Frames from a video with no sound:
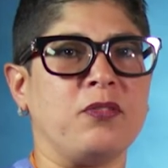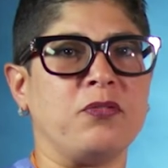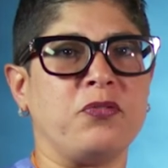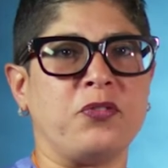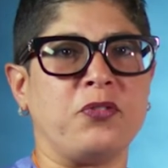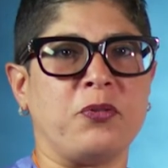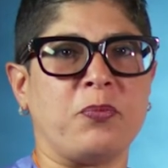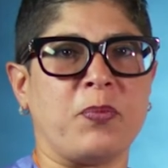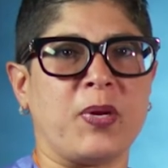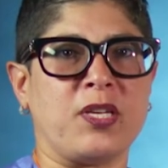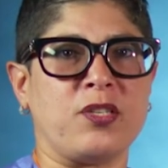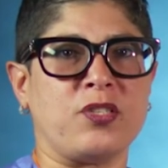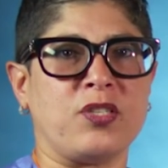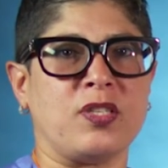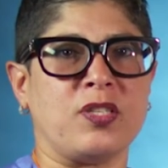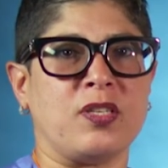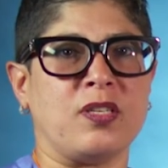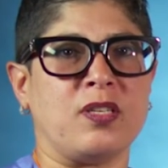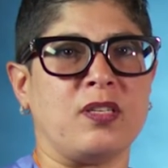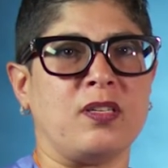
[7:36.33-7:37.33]

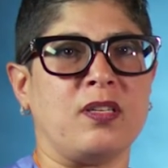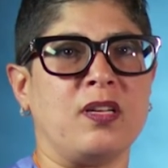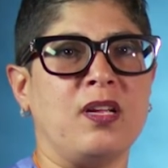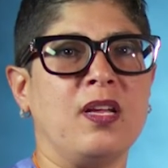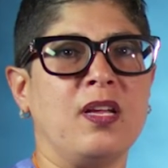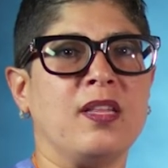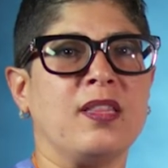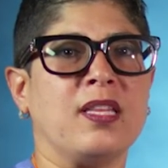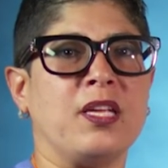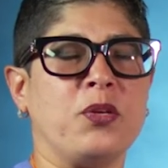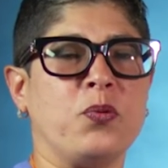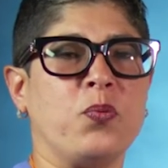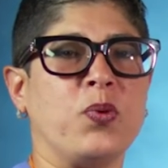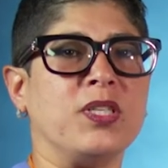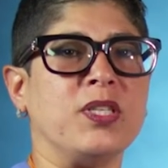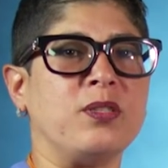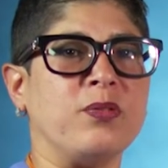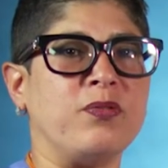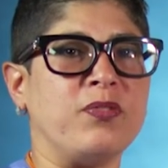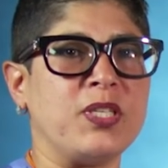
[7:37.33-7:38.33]
information that you
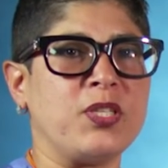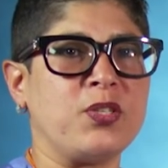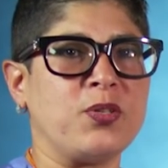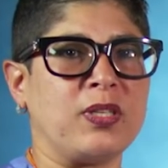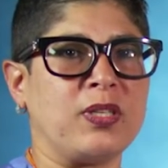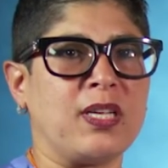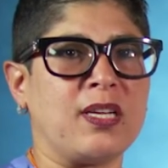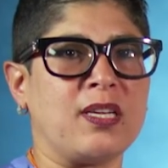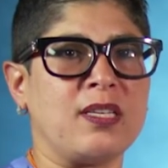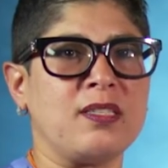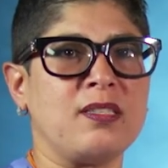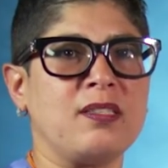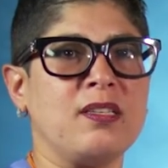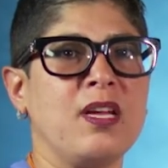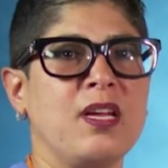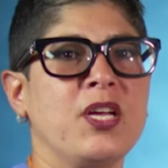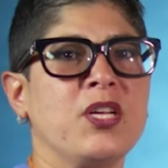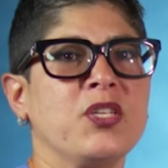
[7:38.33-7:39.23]
want to visualize.